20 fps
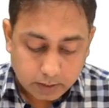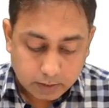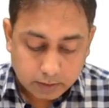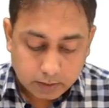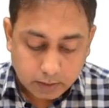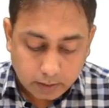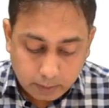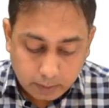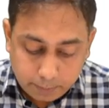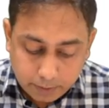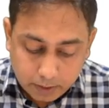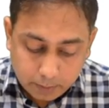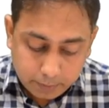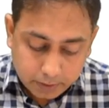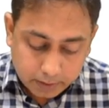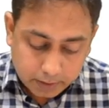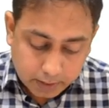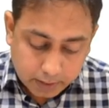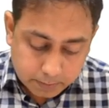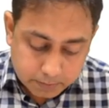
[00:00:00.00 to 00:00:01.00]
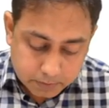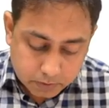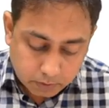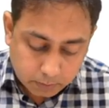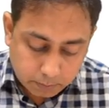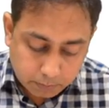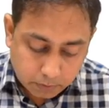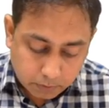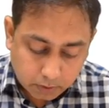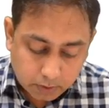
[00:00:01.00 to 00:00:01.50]
The epidemic types
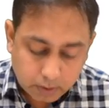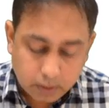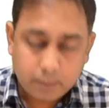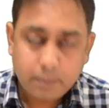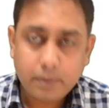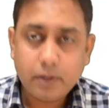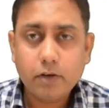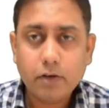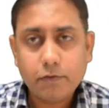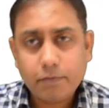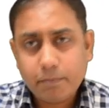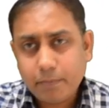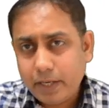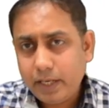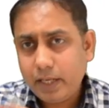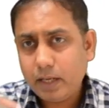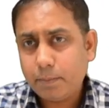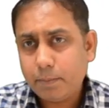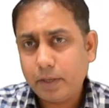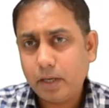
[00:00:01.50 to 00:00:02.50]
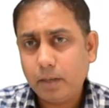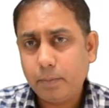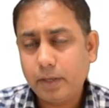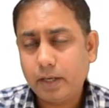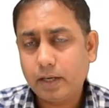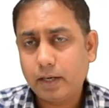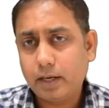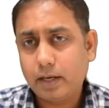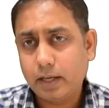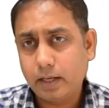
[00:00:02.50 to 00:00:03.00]
could broadly be of many epidemic
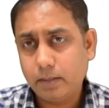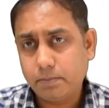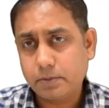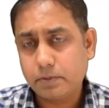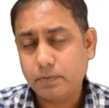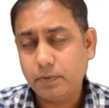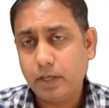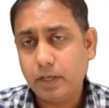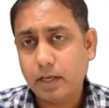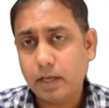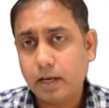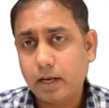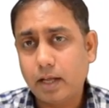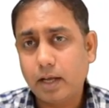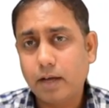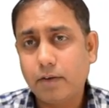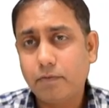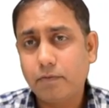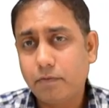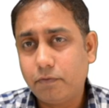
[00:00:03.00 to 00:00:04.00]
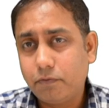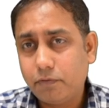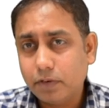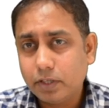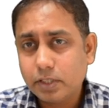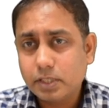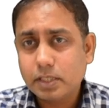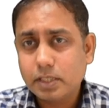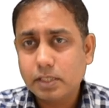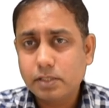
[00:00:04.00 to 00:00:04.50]
types we can have.
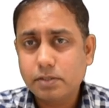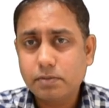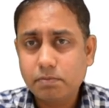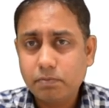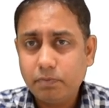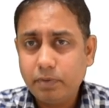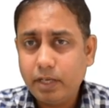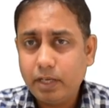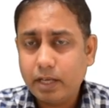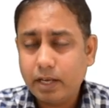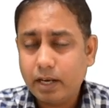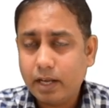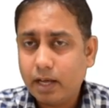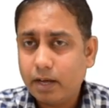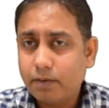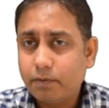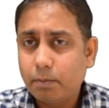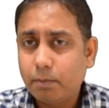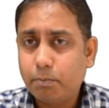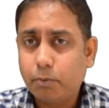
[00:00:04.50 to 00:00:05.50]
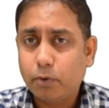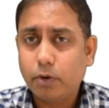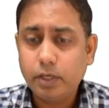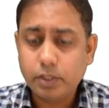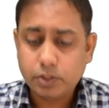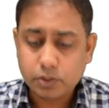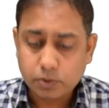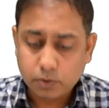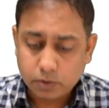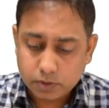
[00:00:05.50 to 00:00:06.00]
First is we can have a
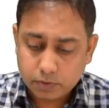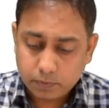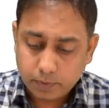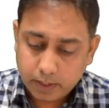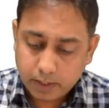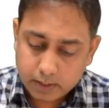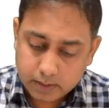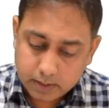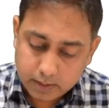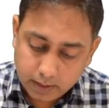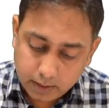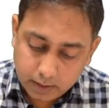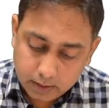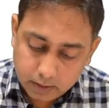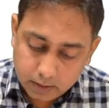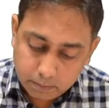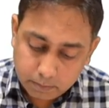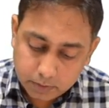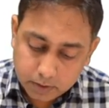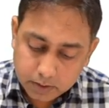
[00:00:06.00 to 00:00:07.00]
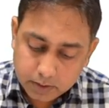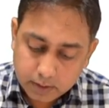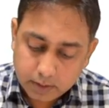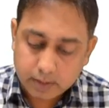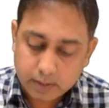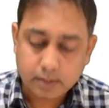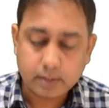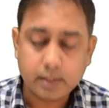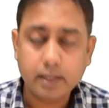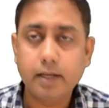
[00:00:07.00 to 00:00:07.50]
point source where a single person
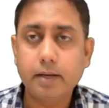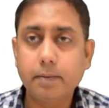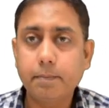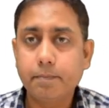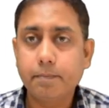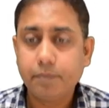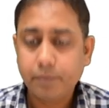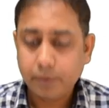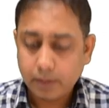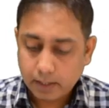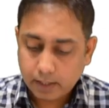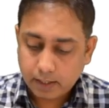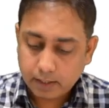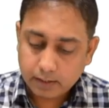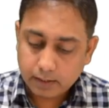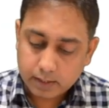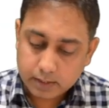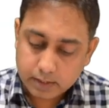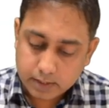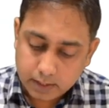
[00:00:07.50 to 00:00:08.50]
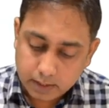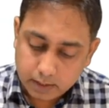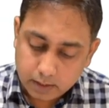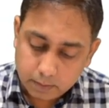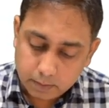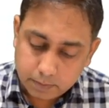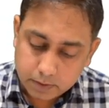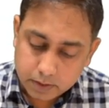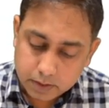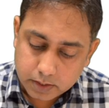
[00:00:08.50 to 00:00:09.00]
is there, and that
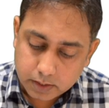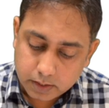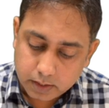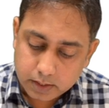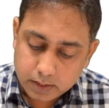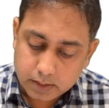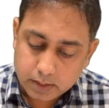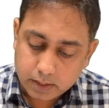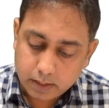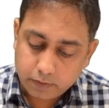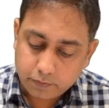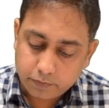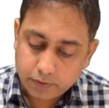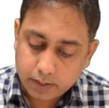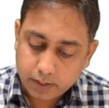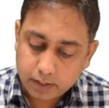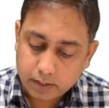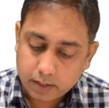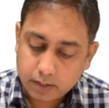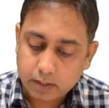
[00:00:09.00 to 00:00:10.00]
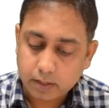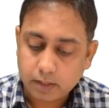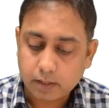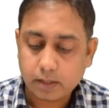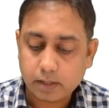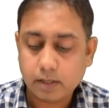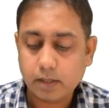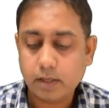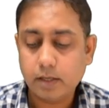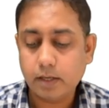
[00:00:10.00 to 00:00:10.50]
single person is infected
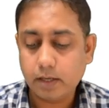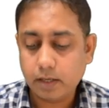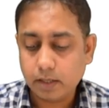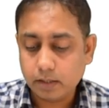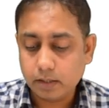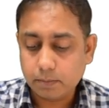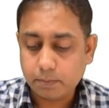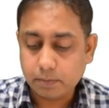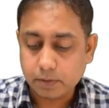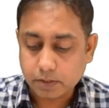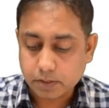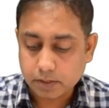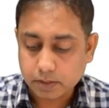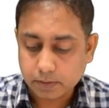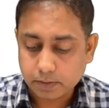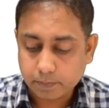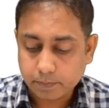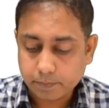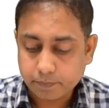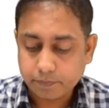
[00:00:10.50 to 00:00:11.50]
another person,